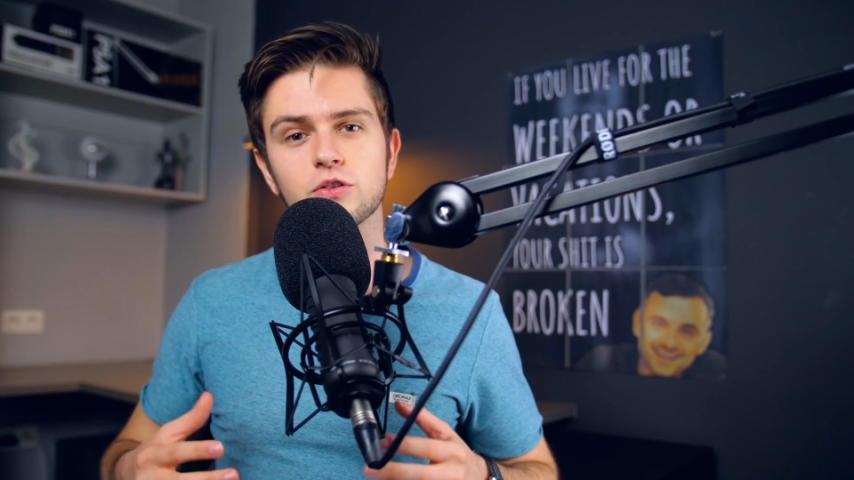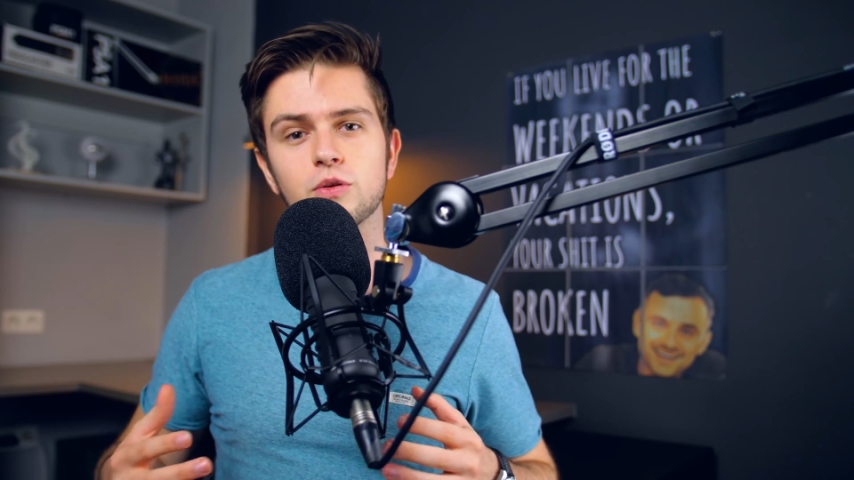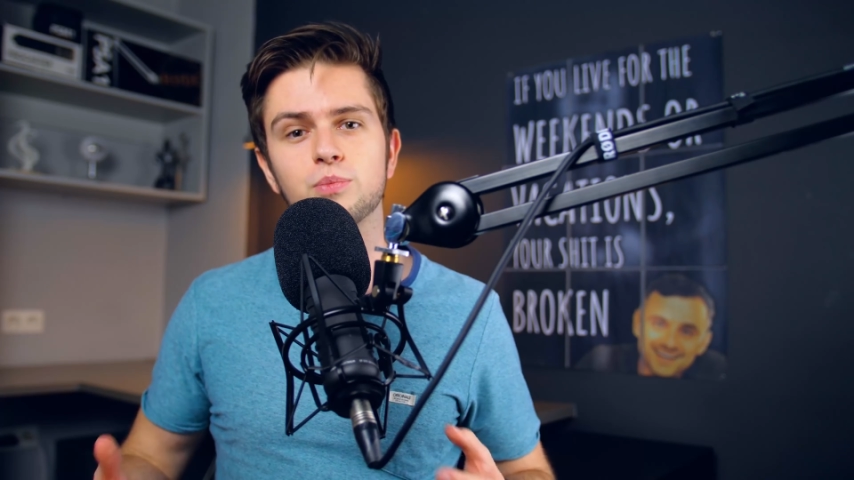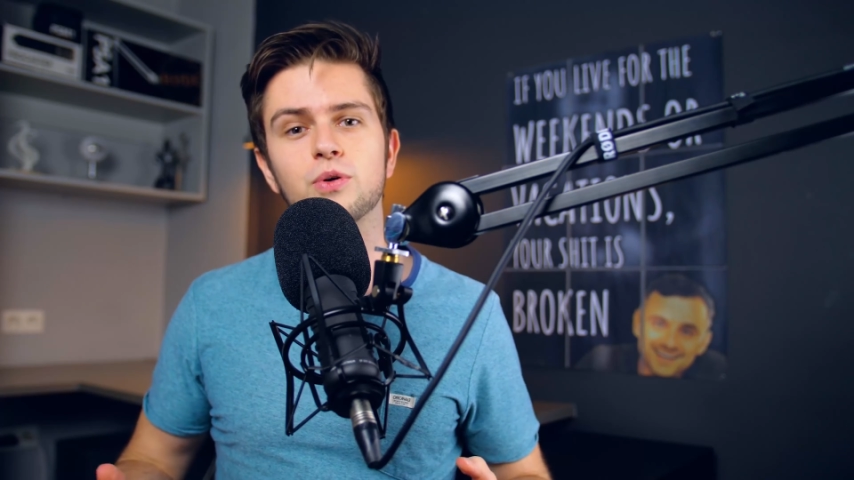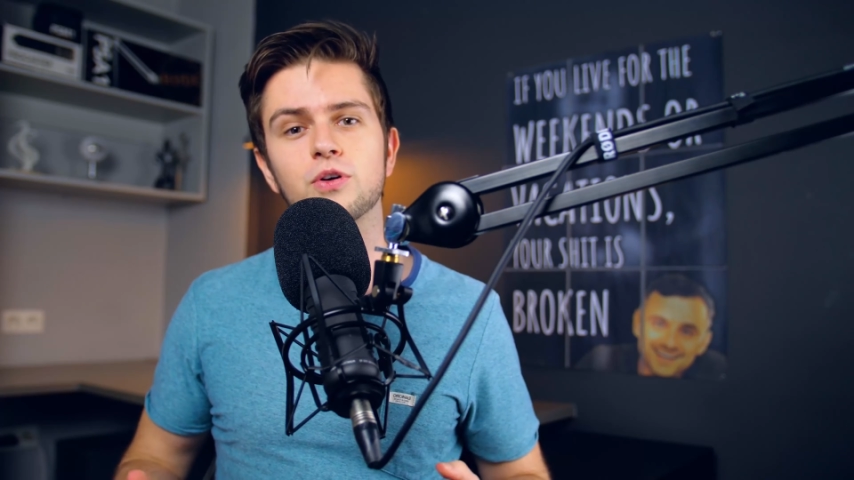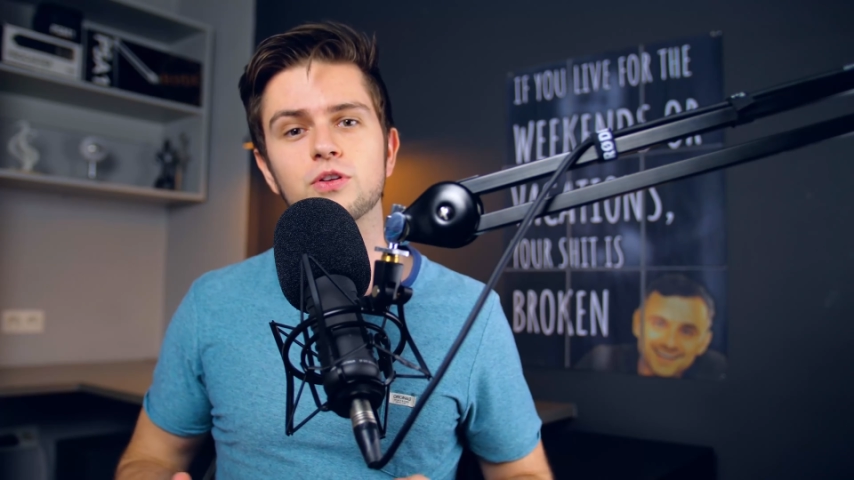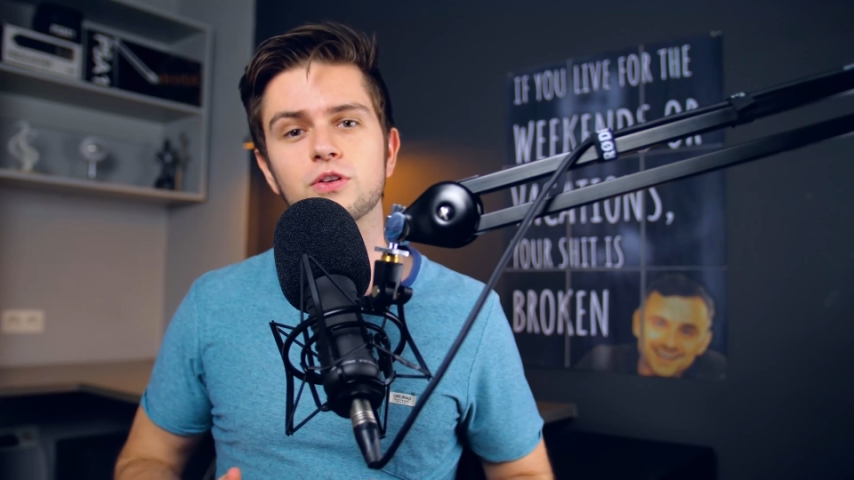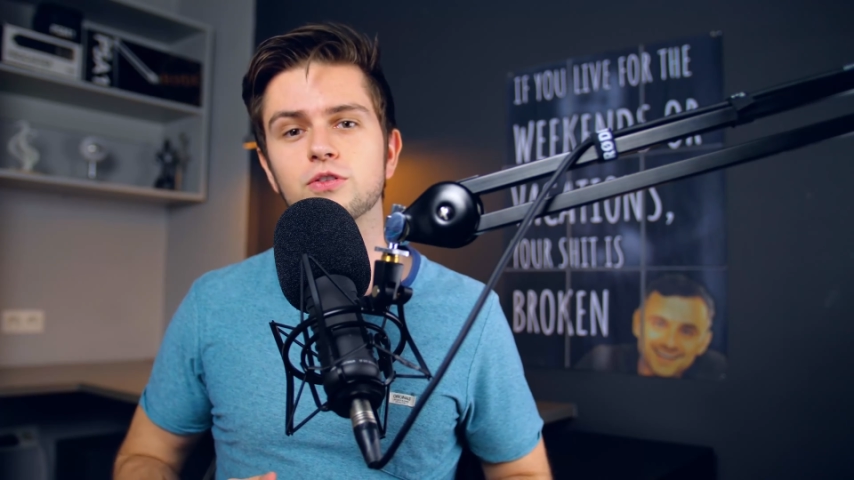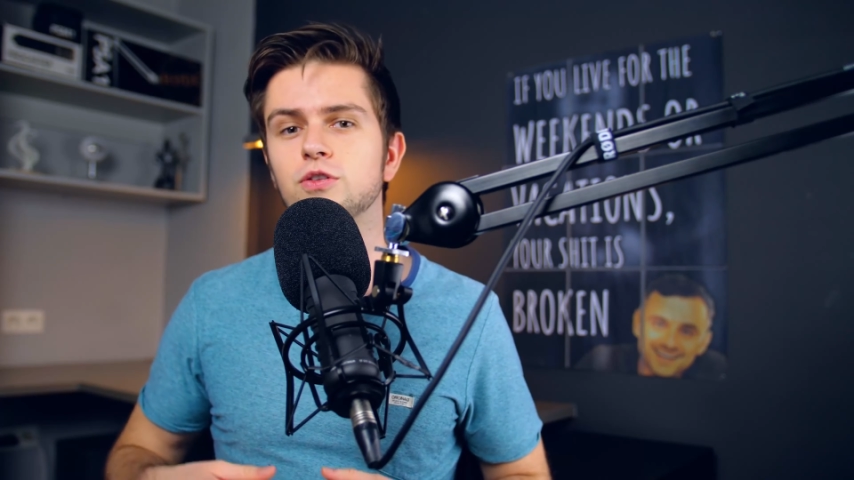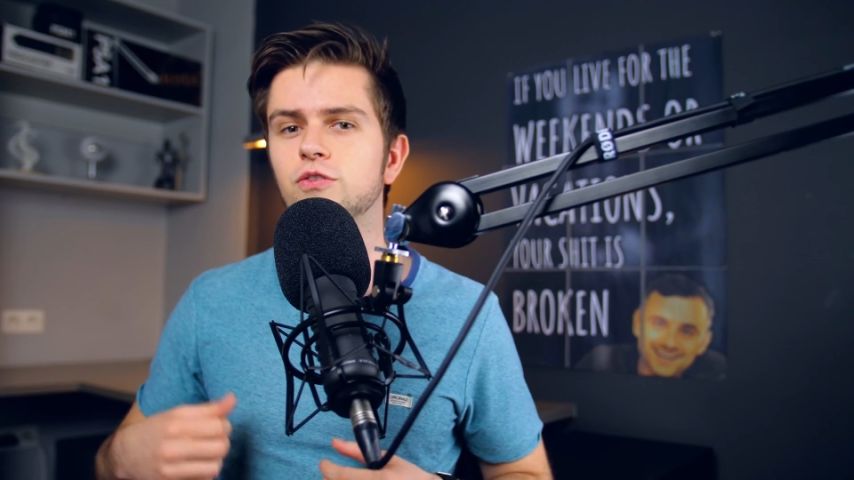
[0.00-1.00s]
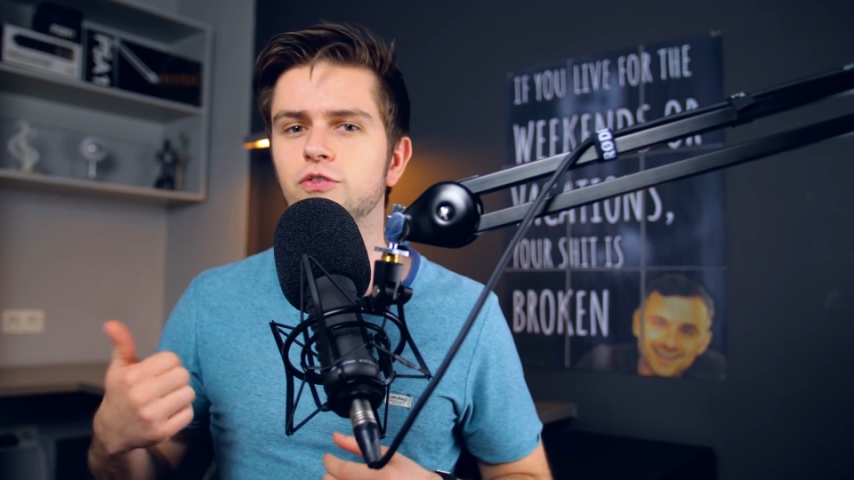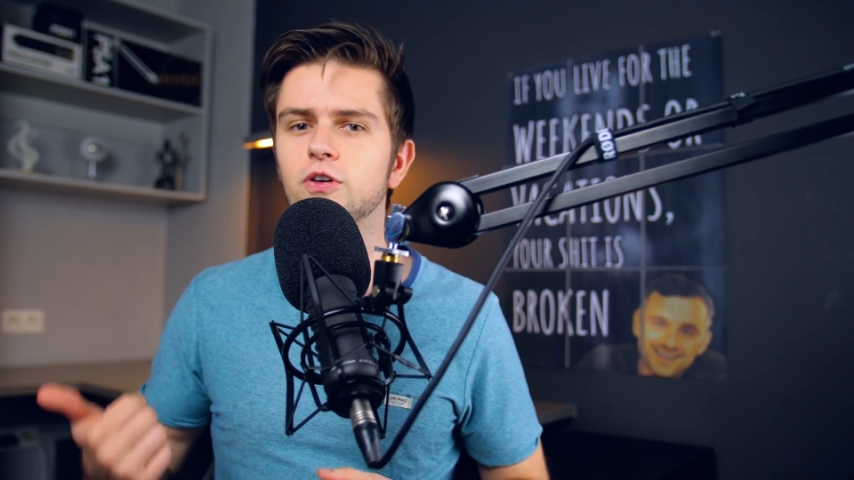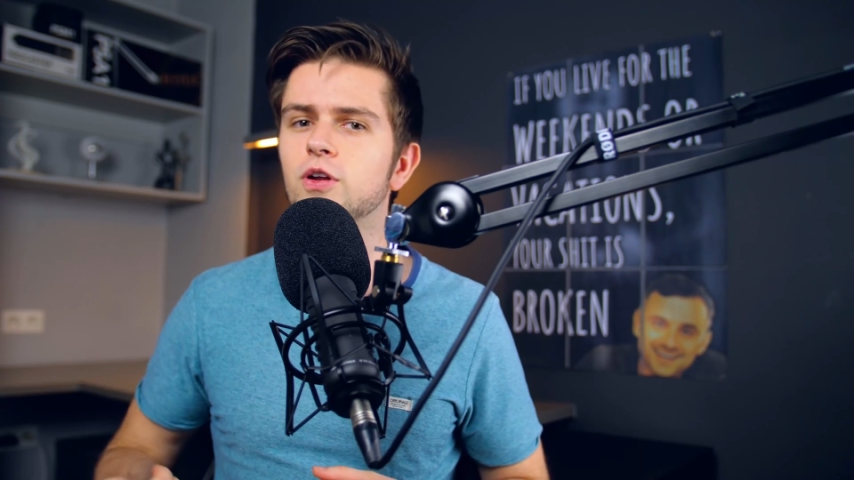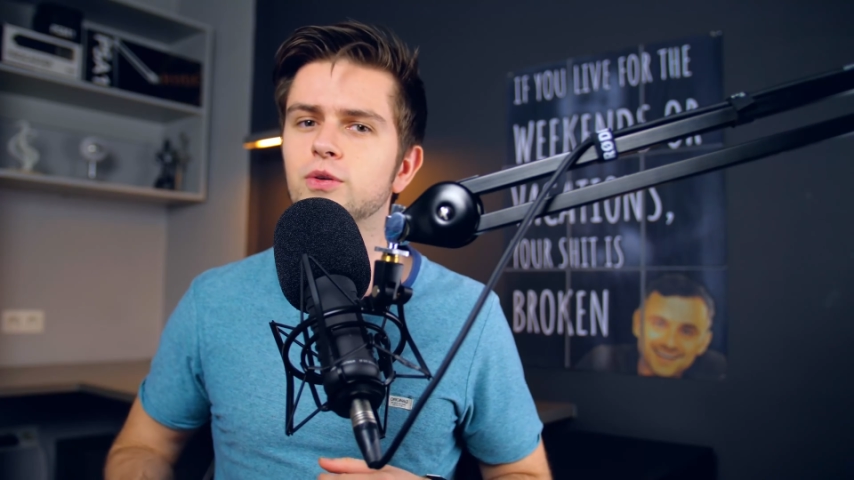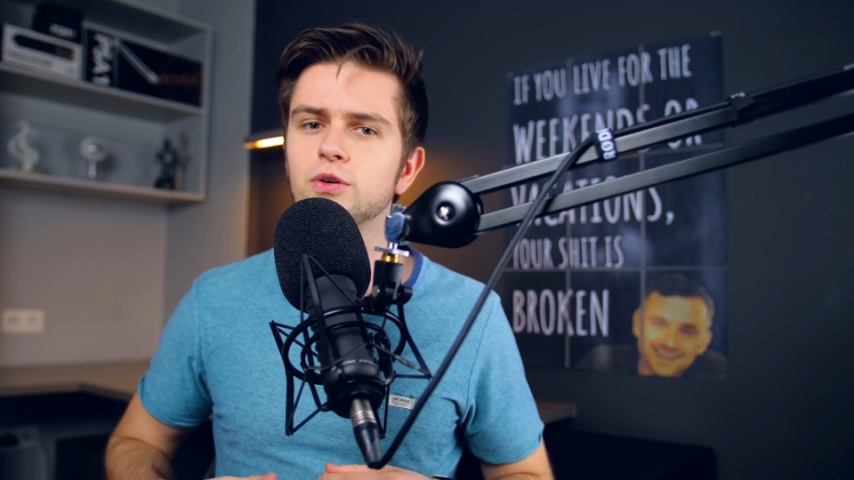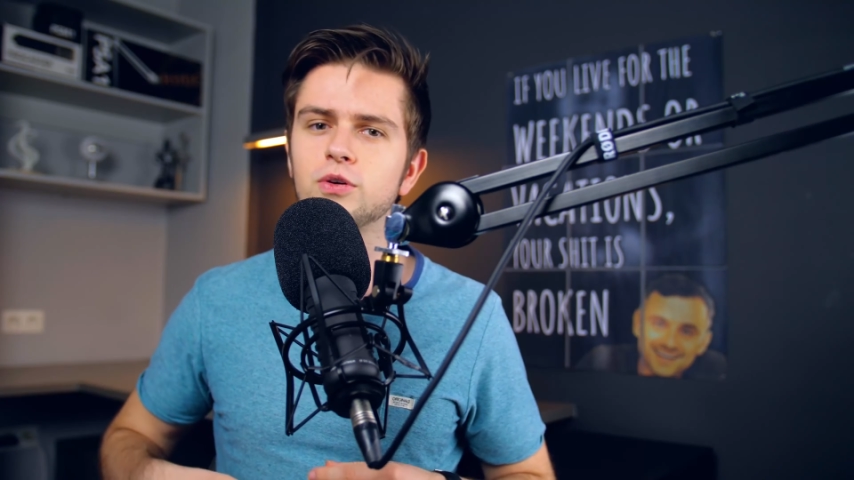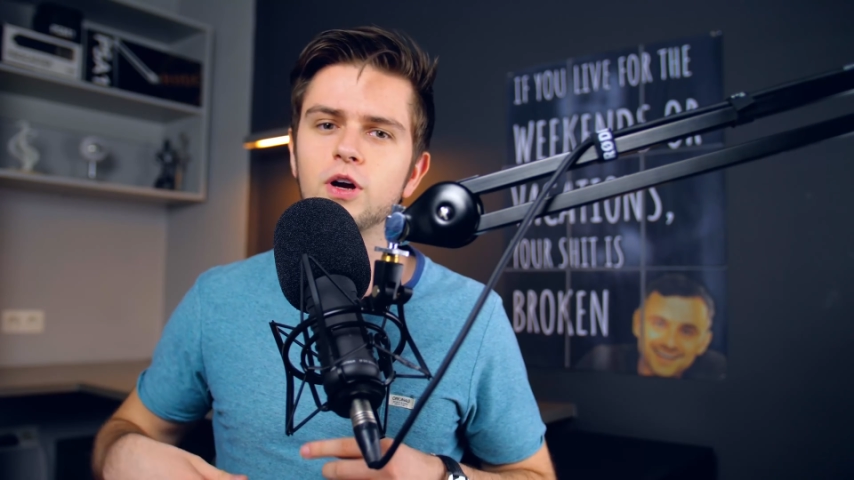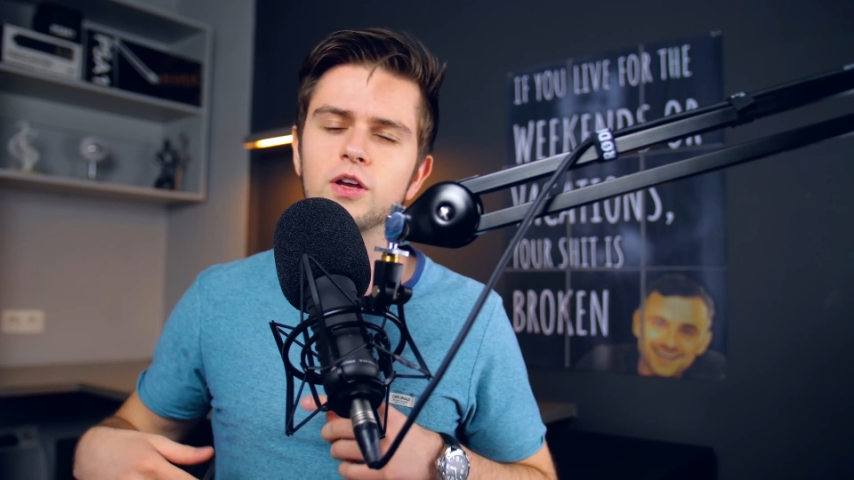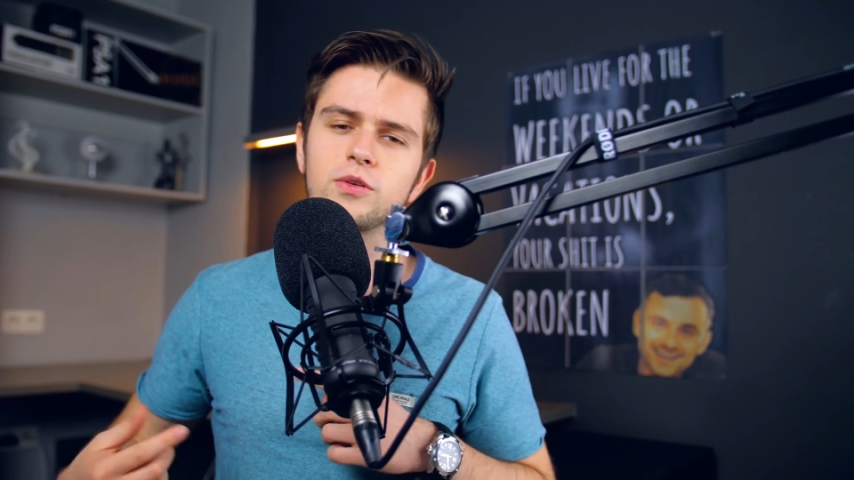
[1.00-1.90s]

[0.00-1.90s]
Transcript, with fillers: supporters who follow you,